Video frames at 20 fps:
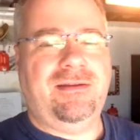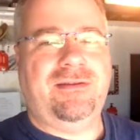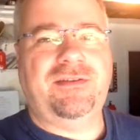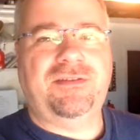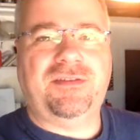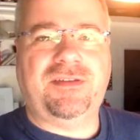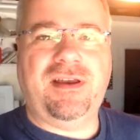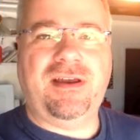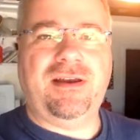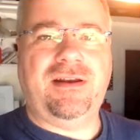
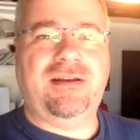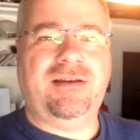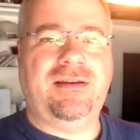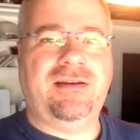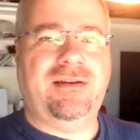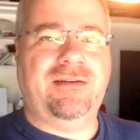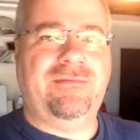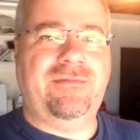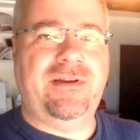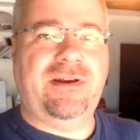just got
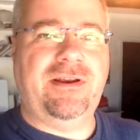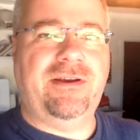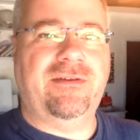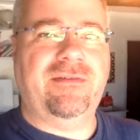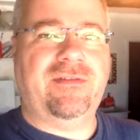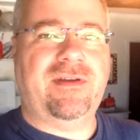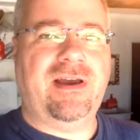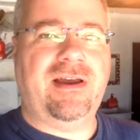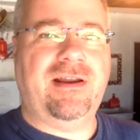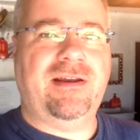a video
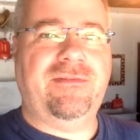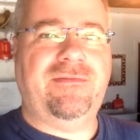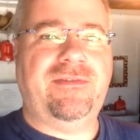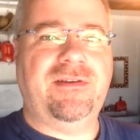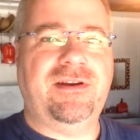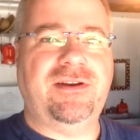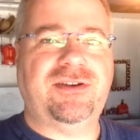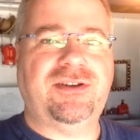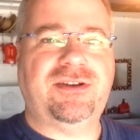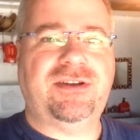I've got to
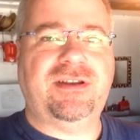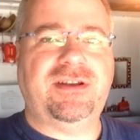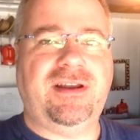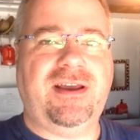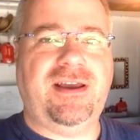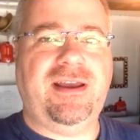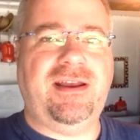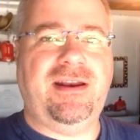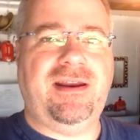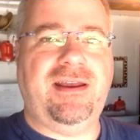finish
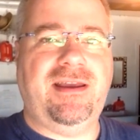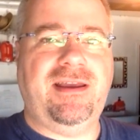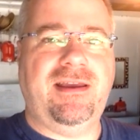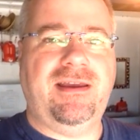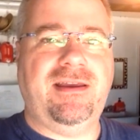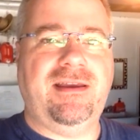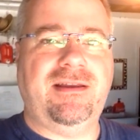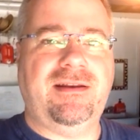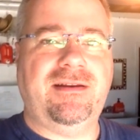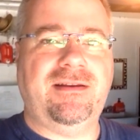tonight
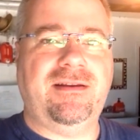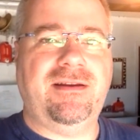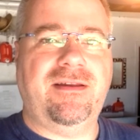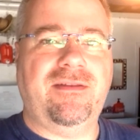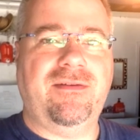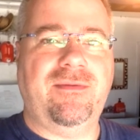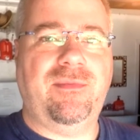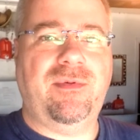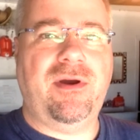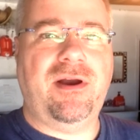and
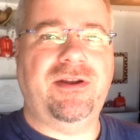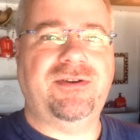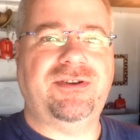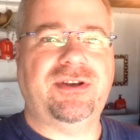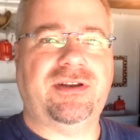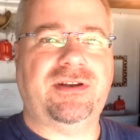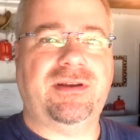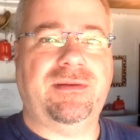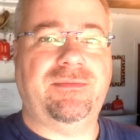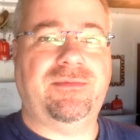another
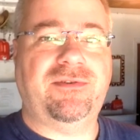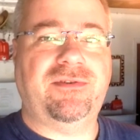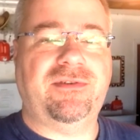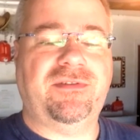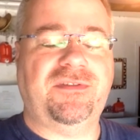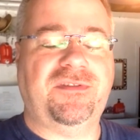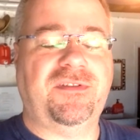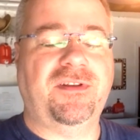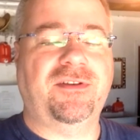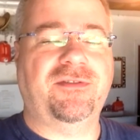project I'm
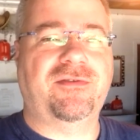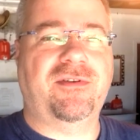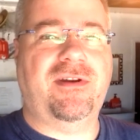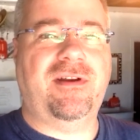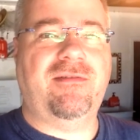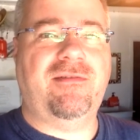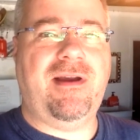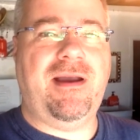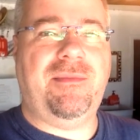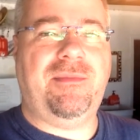still trying
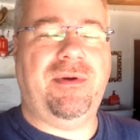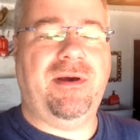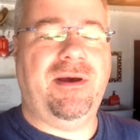to wrap